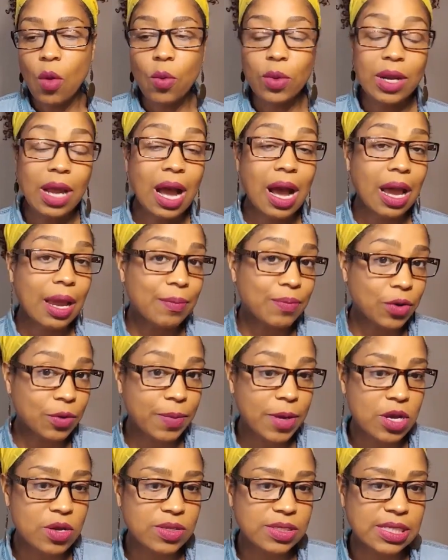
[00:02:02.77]
What I'm
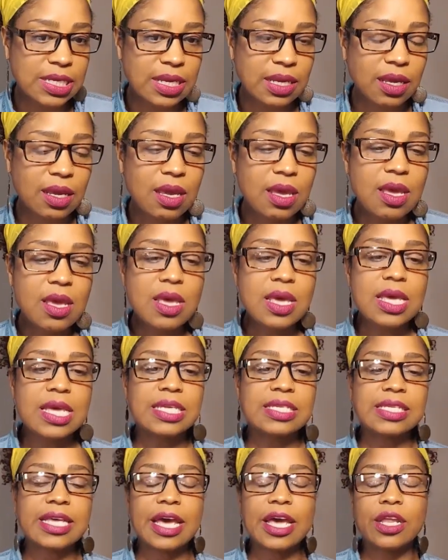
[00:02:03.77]
proposing
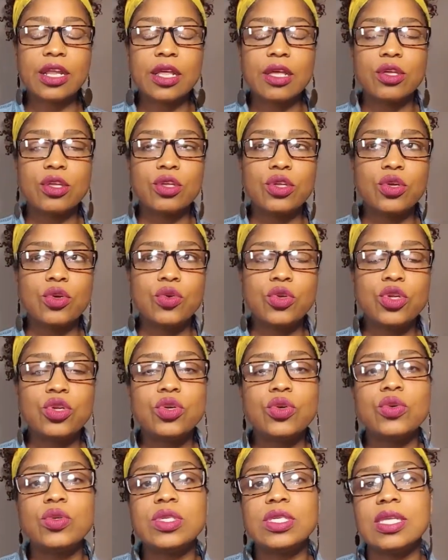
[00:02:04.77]
is that you
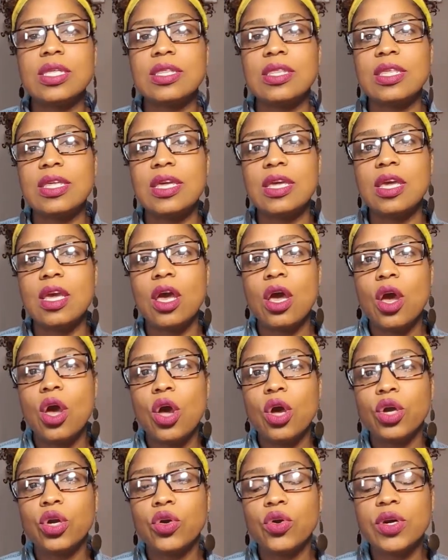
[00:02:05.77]
use the
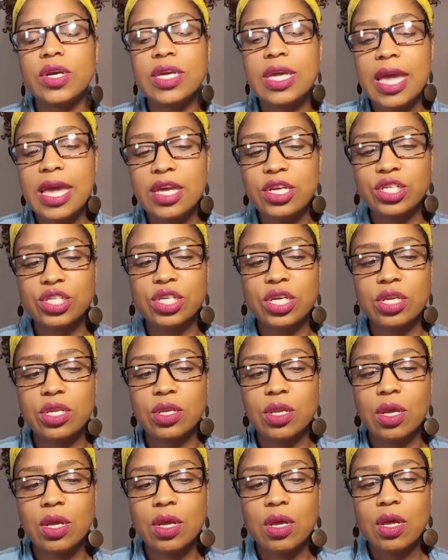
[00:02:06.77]

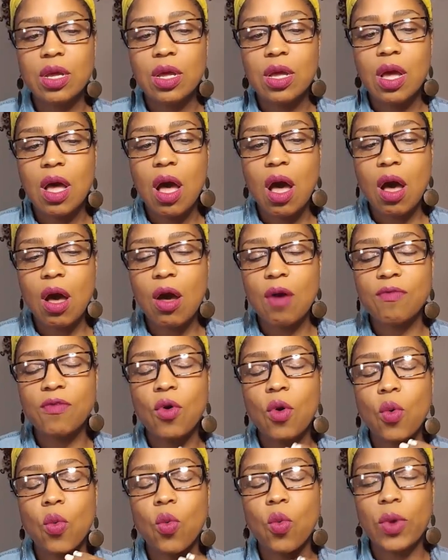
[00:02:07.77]
creation of
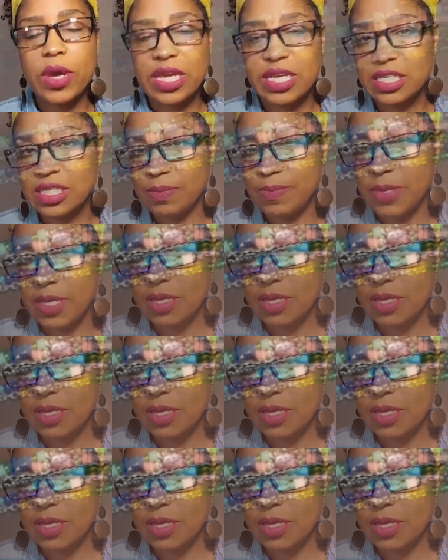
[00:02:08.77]
waist